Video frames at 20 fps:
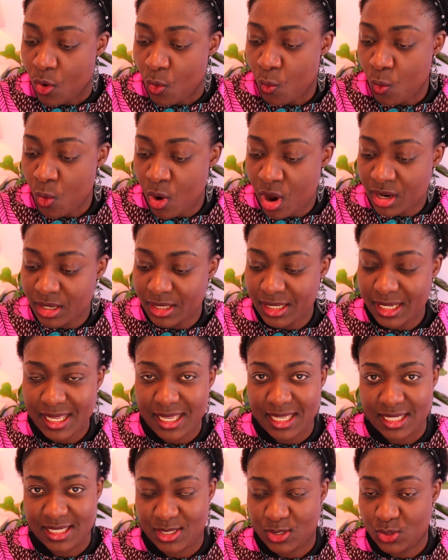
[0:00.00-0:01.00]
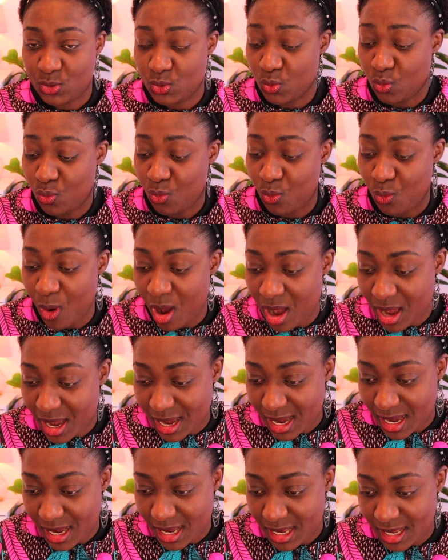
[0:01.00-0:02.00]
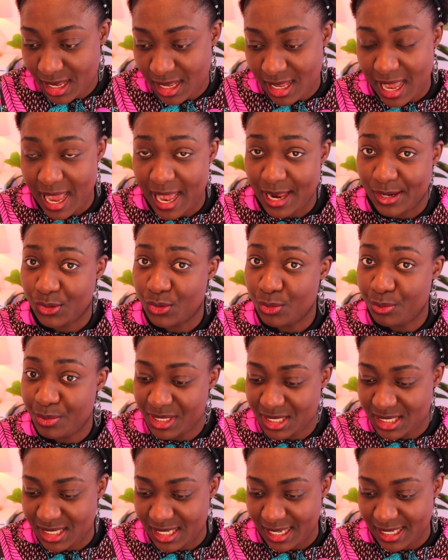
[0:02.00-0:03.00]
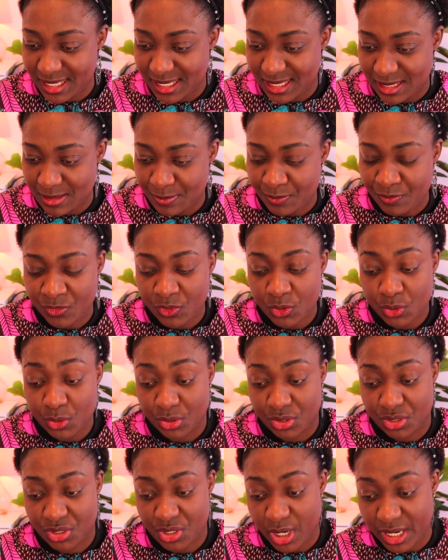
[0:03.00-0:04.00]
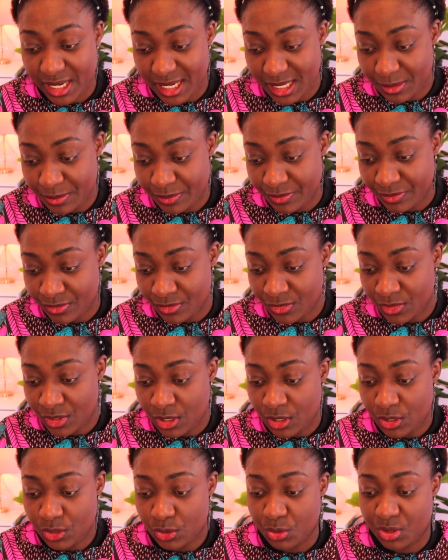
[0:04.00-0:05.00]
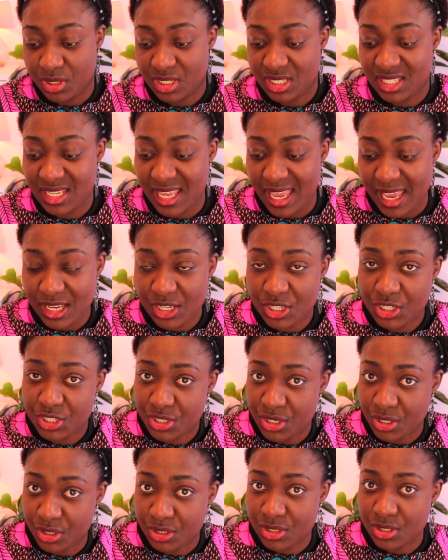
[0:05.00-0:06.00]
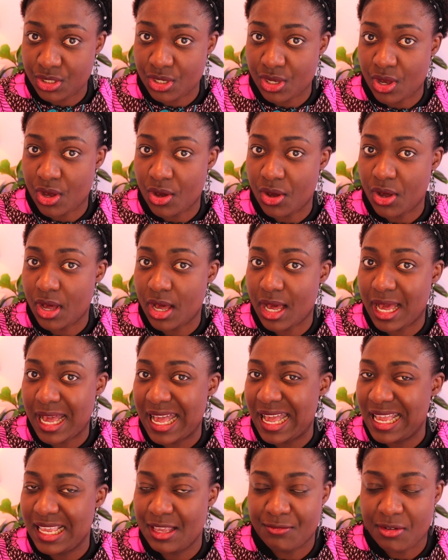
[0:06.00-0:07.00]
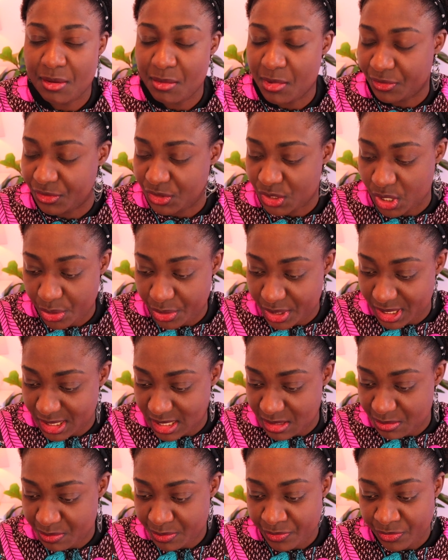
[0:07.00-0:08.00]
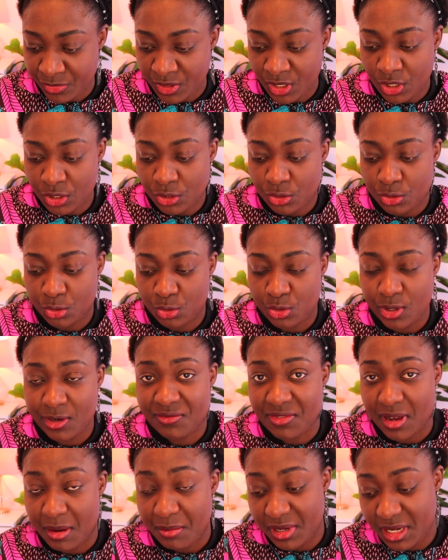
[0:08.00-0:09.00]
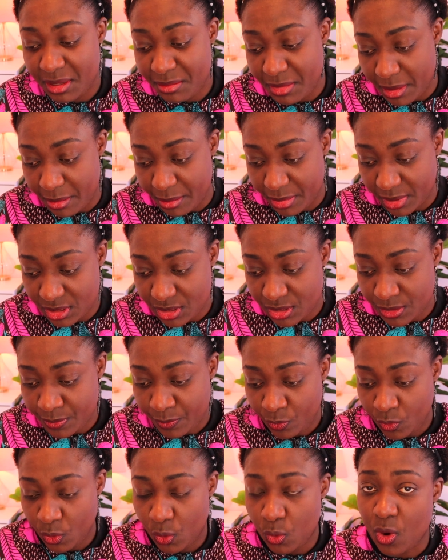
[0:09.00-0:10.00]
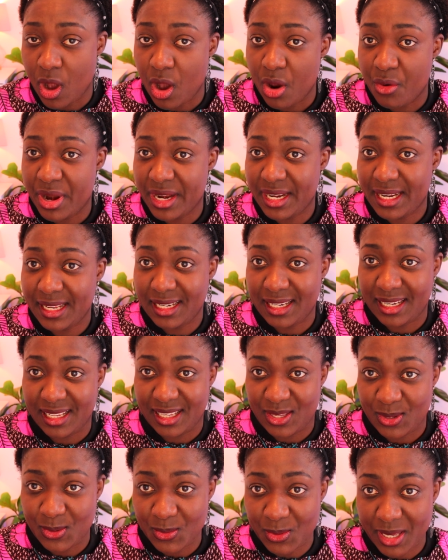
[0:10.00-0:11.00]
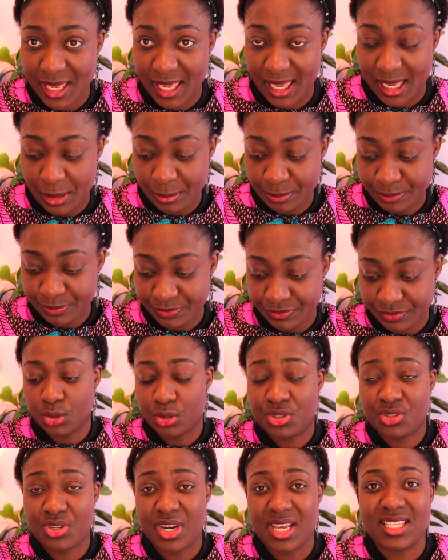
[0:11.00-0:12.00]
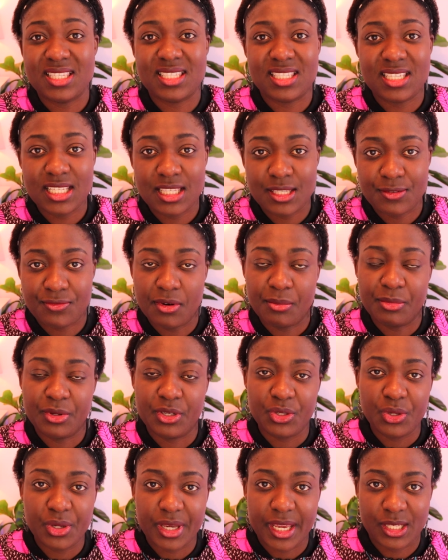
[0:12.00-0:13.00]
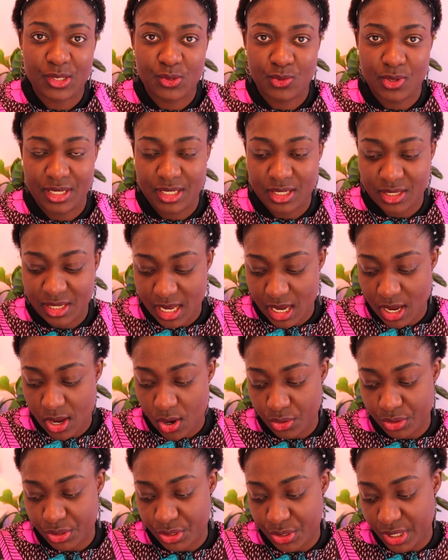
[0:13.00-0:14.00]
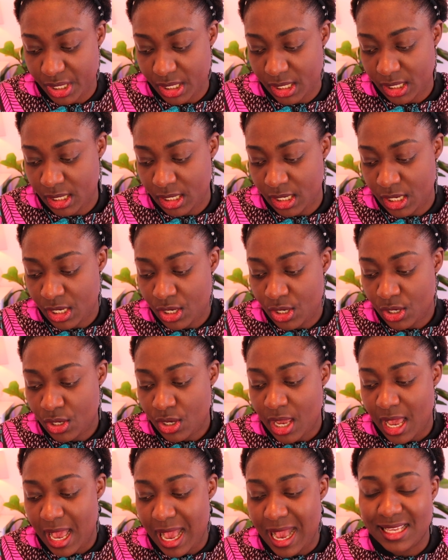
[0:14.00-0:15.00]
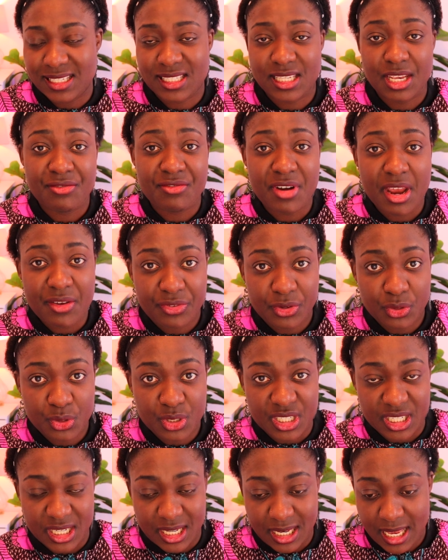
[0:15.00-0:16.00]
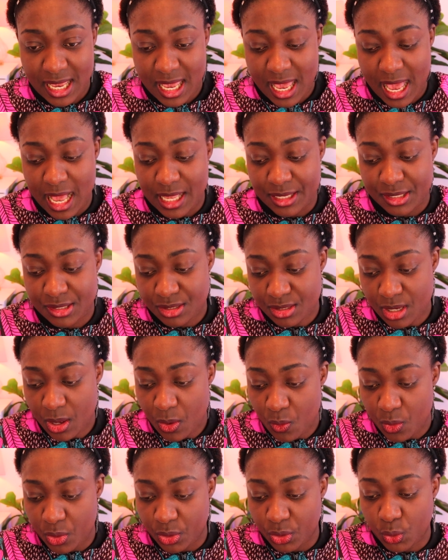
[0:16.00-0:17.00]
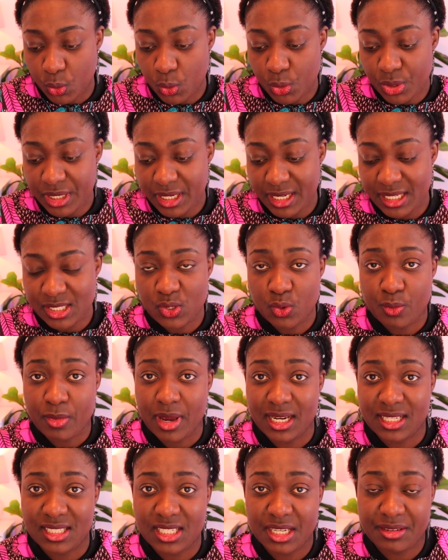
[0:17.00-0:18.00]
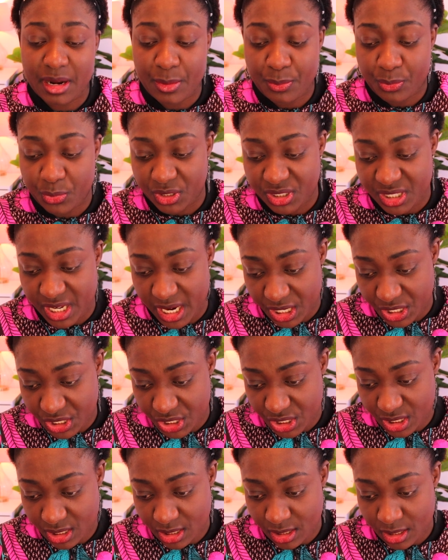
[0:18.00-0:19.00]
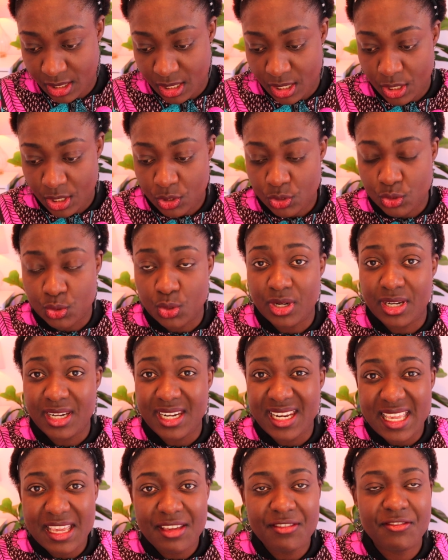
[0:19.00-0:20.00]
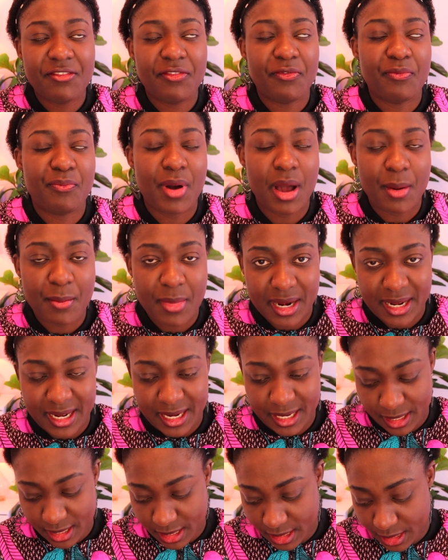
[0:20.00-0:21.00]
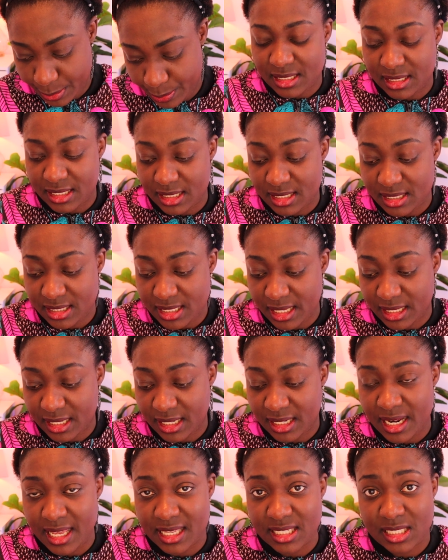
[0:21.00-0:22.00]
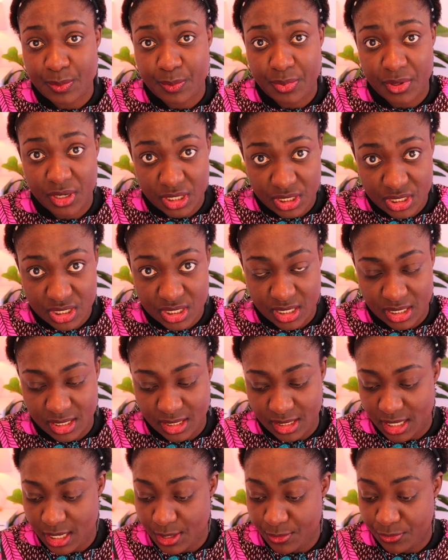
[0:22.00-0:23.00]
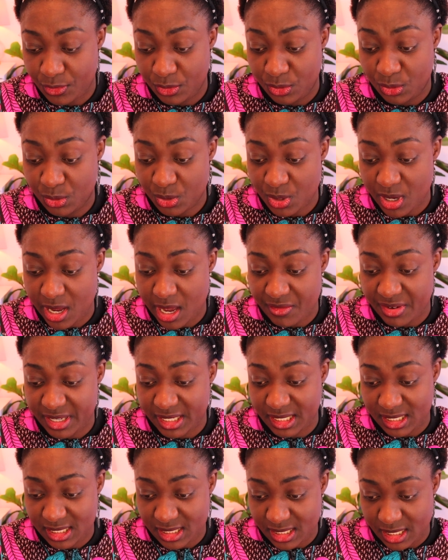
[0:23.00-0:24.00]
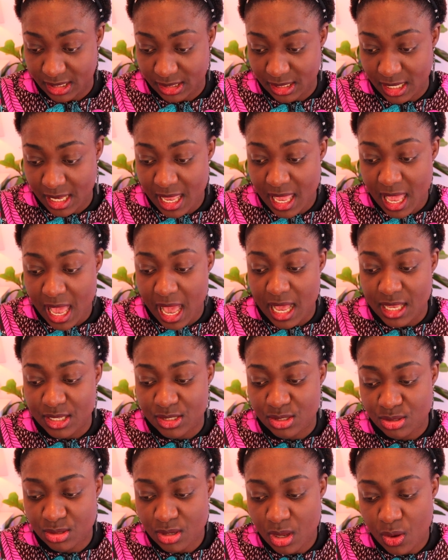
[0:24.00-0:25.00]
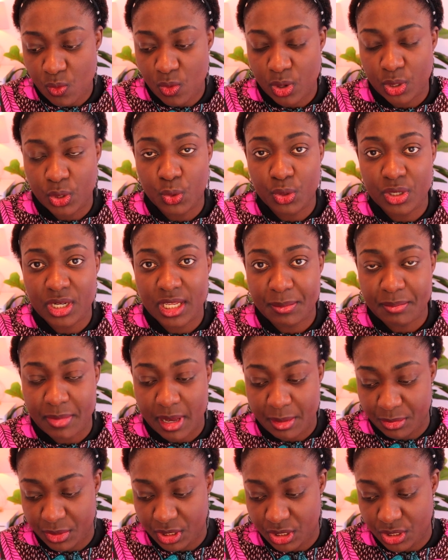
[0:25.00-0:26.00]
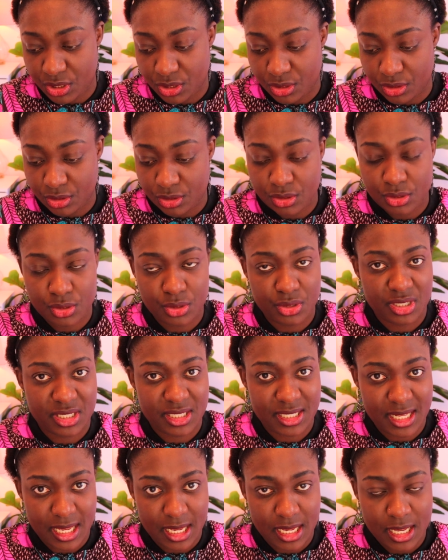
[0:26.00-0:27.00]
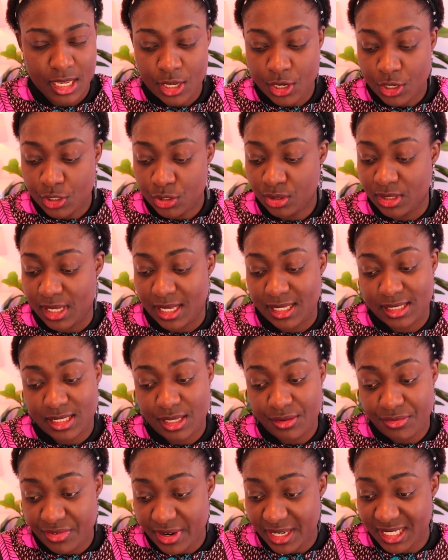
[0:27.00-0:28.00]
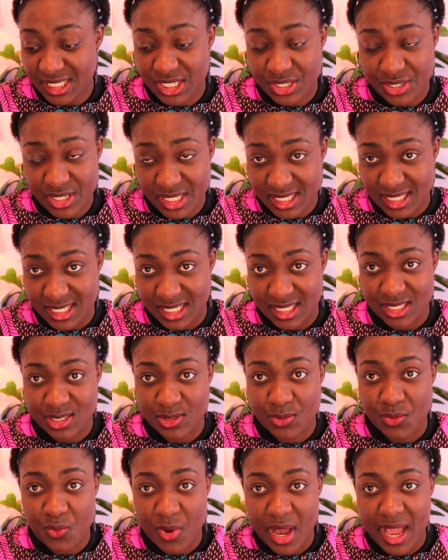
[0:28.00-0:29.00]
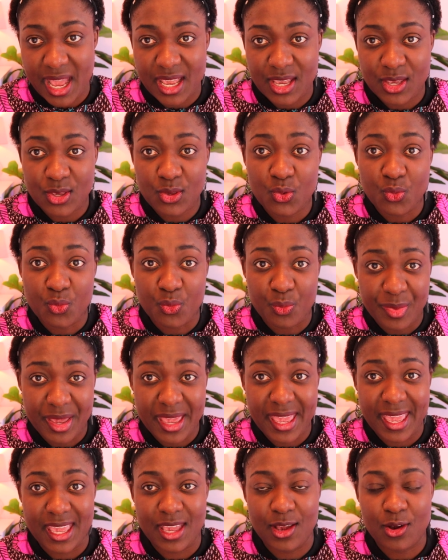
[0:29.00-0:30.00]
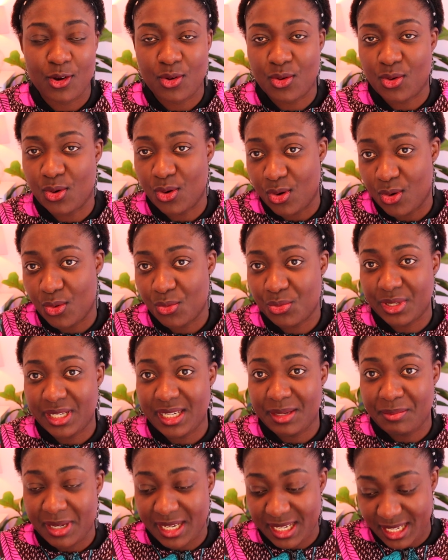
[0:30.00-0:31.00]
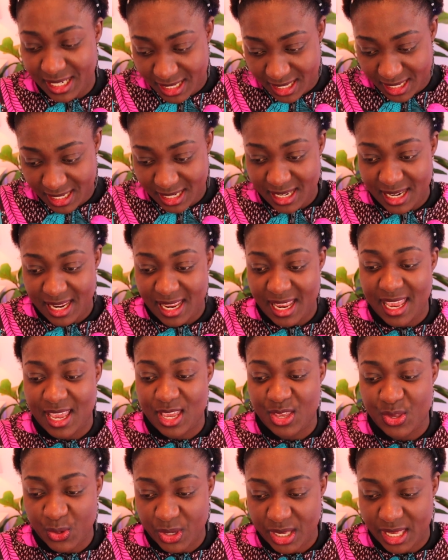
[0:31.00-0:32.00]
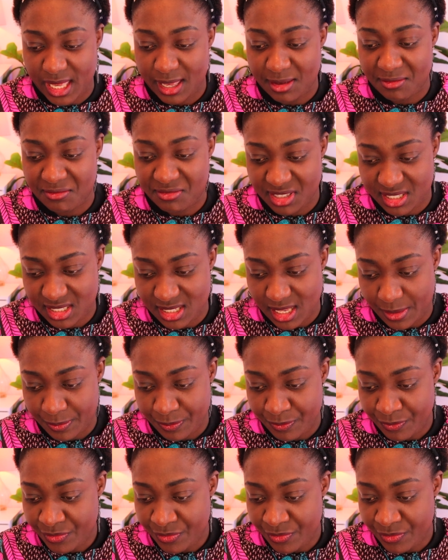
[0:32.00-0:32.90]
One is to work and do business, to study, to stay short in form of tourism, to join family members who are already in the UK, to transit from the UK to another country, as a refugee, as someone who needs humanitarian protection, to live permanently, as a stateless person if you do not have any state, as someone who needs permission to stay. So there are different reasons why you may or will be needing a UK visa.